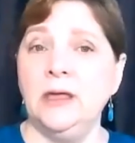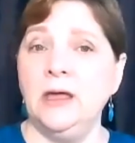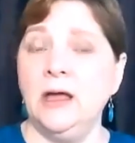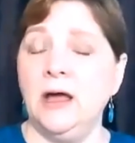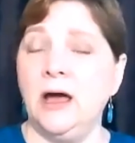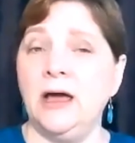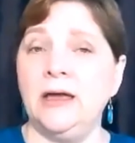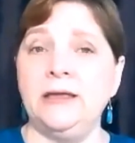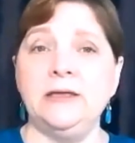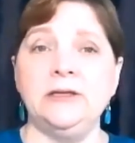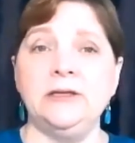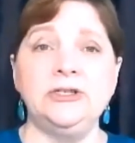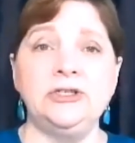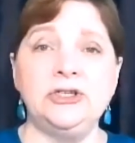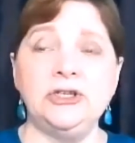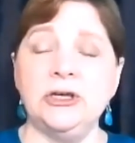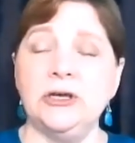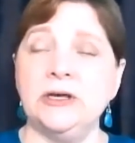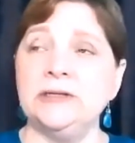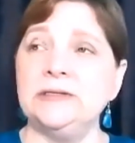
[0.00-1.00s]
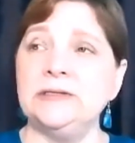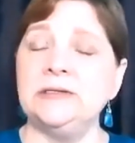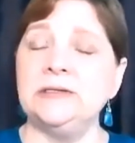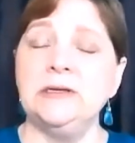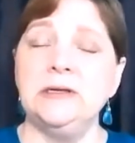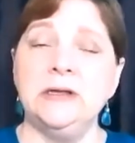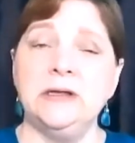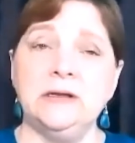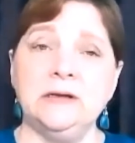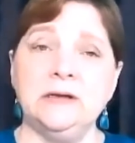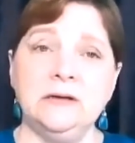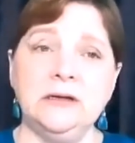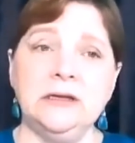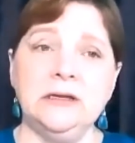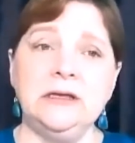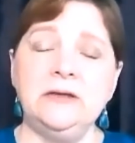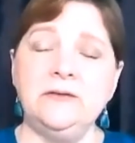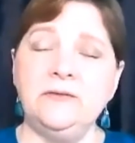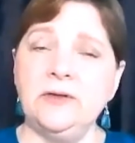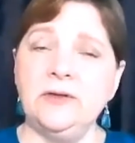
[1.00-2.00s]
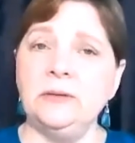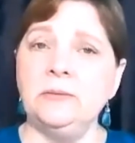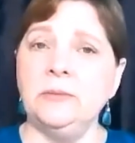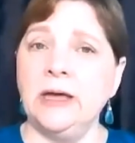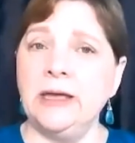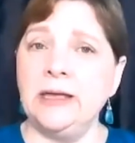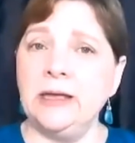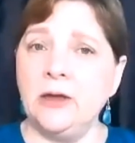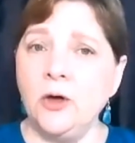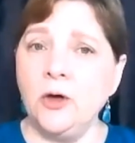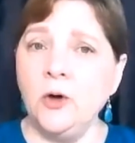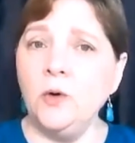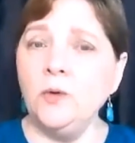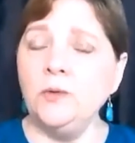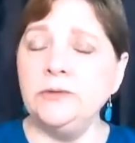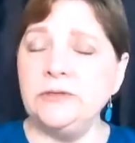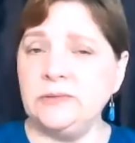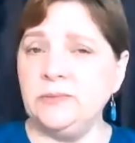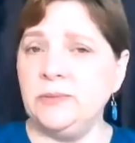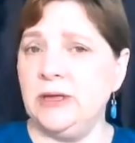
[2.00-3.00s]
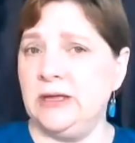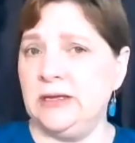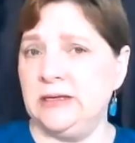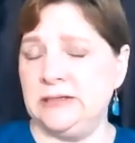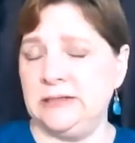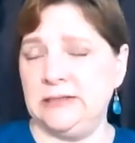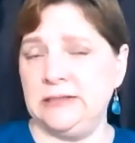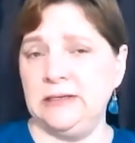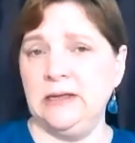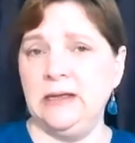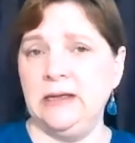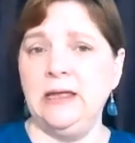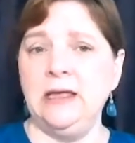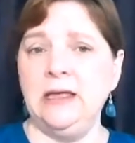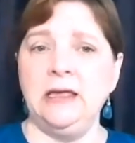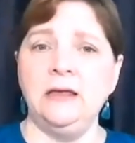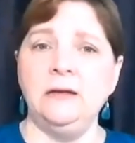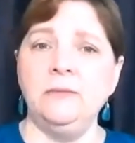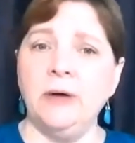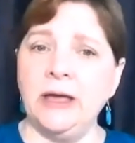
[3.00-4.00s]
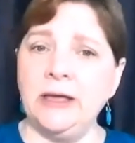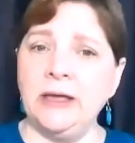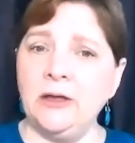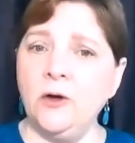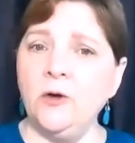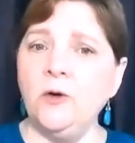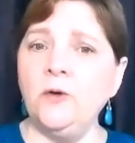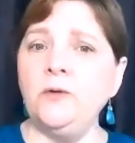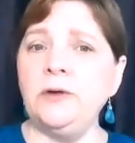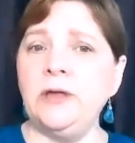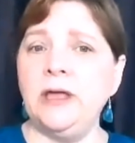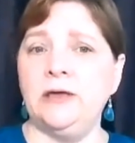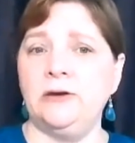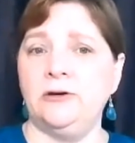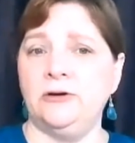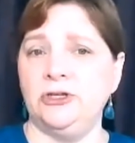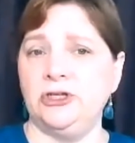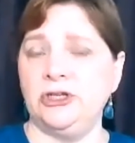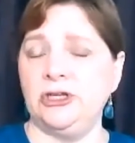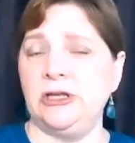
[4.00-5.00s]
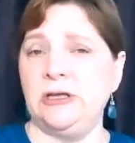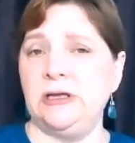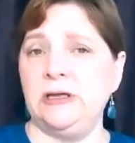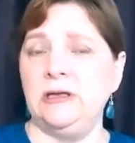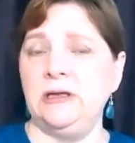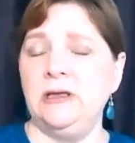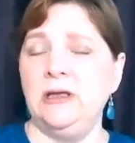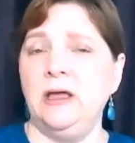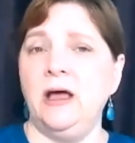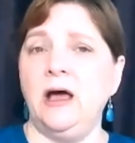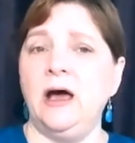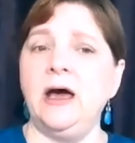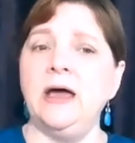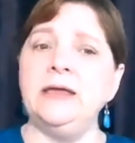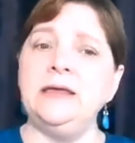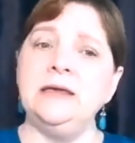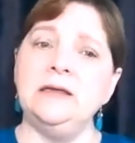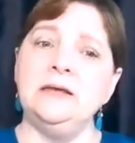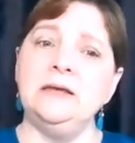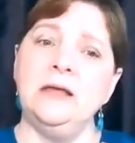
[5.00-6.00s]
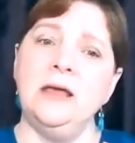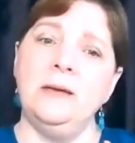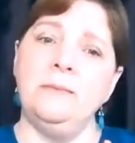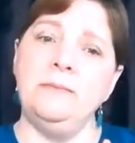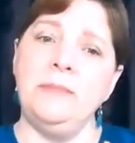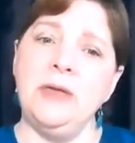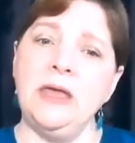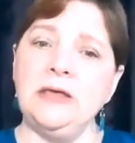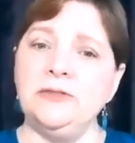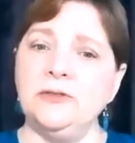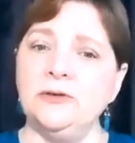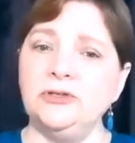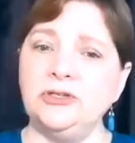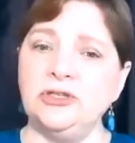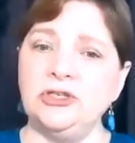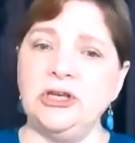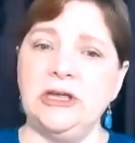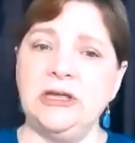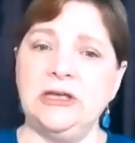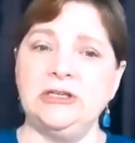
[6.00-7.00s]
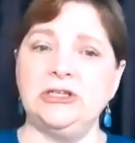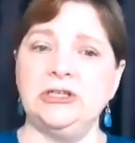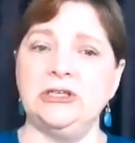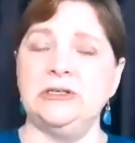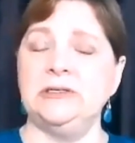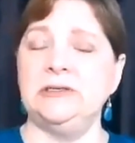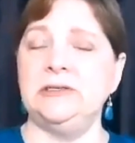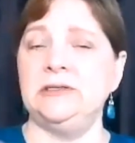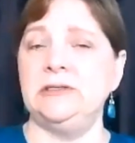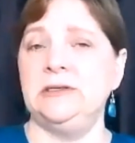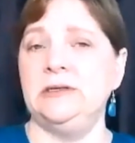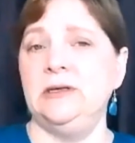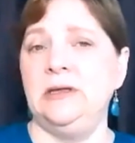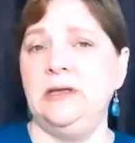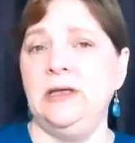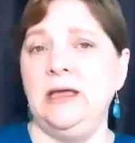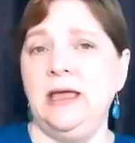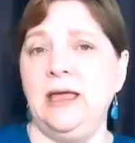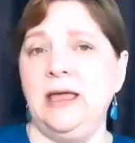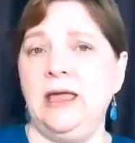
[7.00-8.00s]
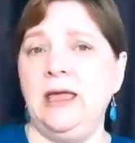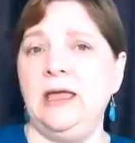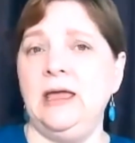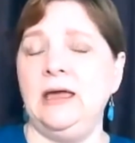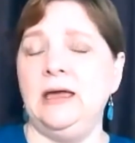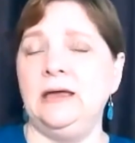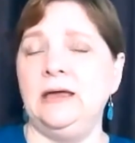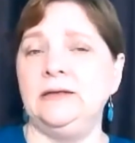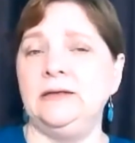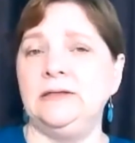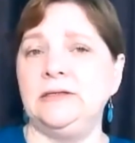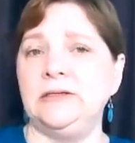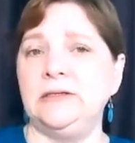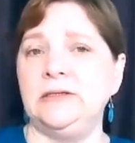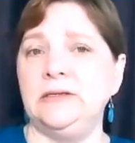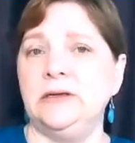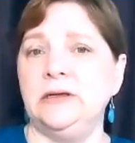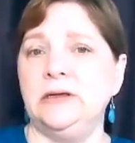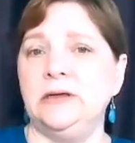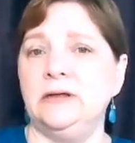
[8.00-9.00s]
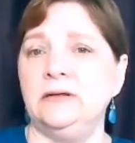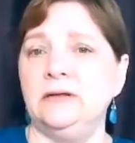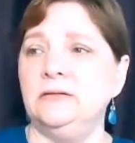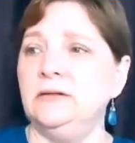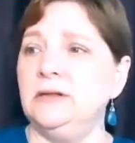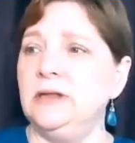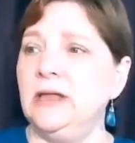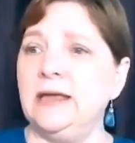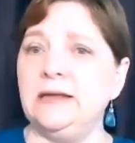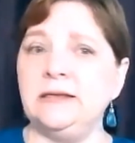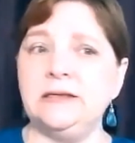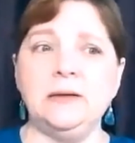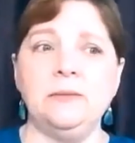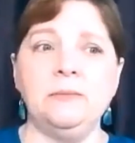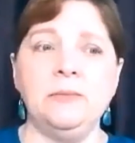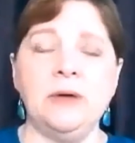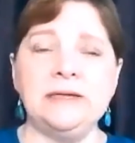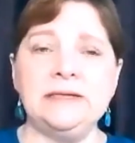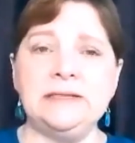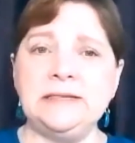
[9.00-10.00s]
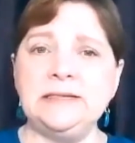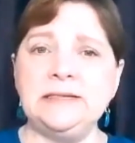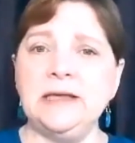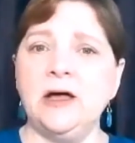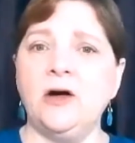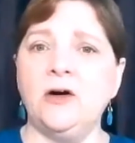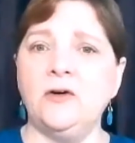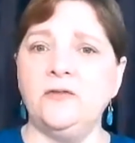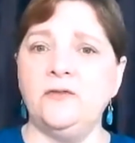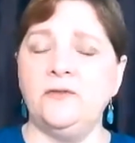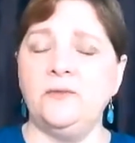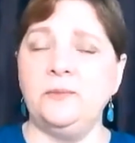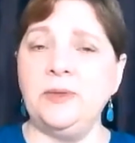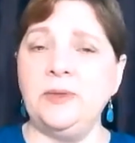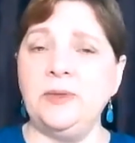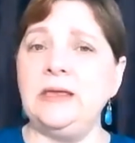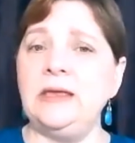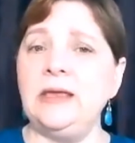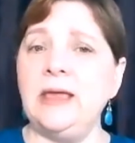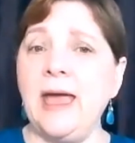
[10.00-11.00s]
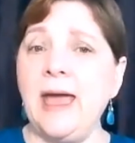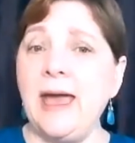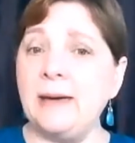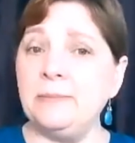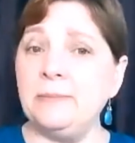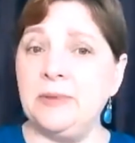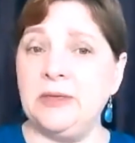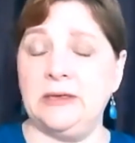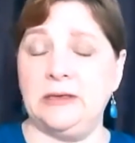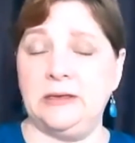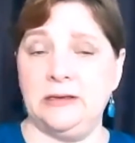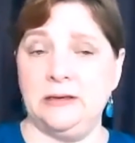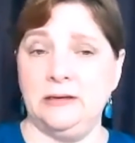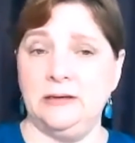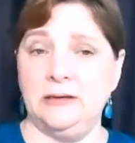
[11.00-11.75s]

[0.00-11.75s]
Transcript: I can just live in my own space, in my own energy. I can make those changes and let myself be happy.